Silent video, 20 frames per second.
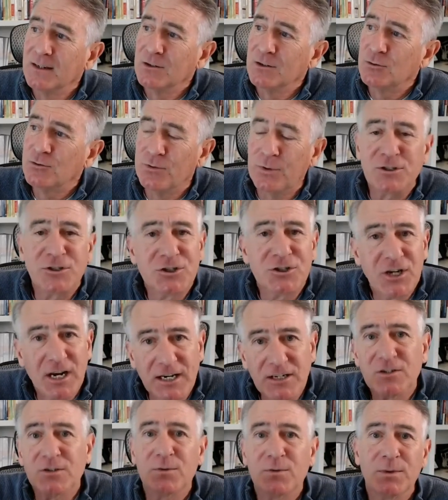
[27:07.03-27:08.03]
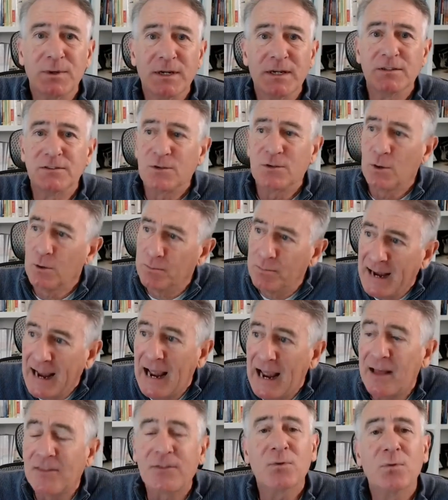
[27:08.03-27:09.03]
trajectories or
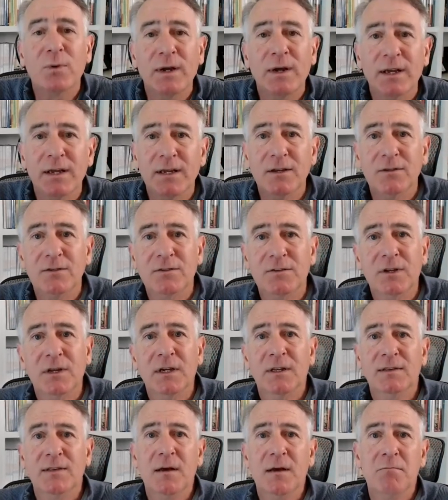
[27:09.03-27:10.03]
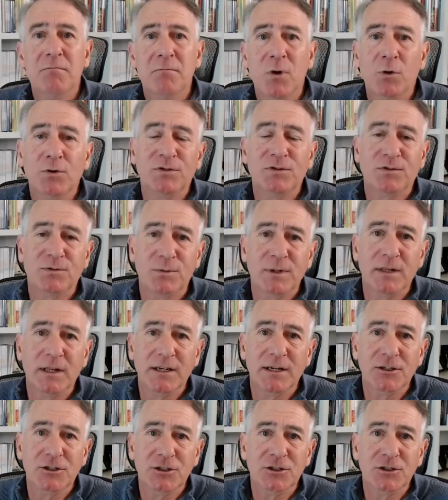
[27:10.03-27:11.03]
pathways that most
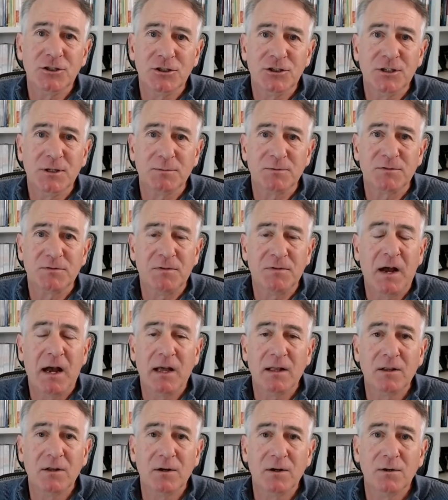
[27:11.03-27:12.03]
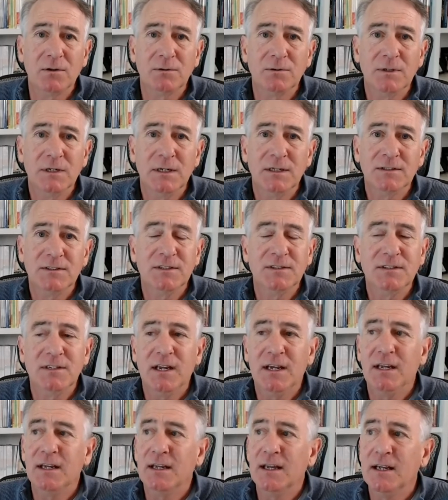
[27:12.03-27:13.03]
relationships follow
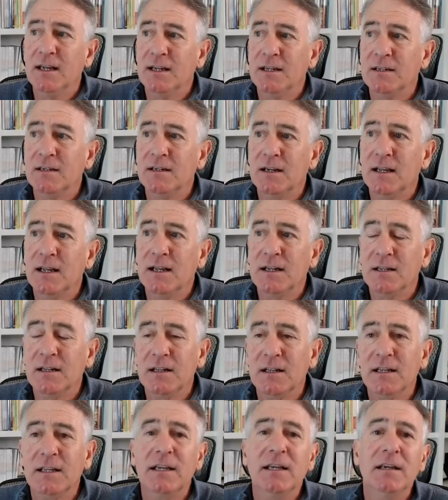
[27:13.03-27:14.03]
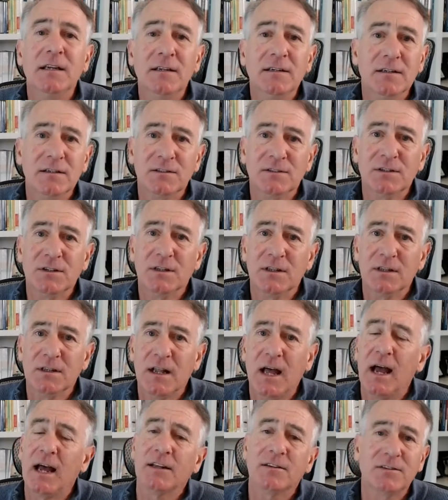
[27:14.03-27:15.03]
today, and lead to
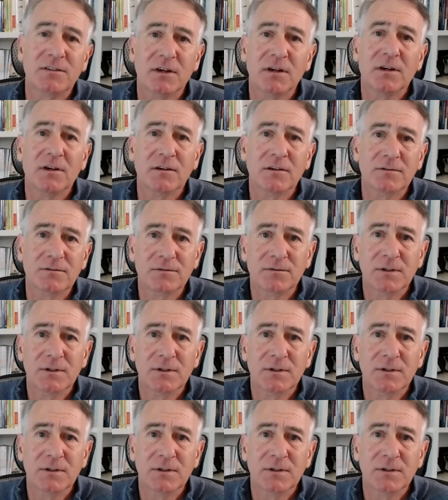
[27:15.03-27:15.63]
lots of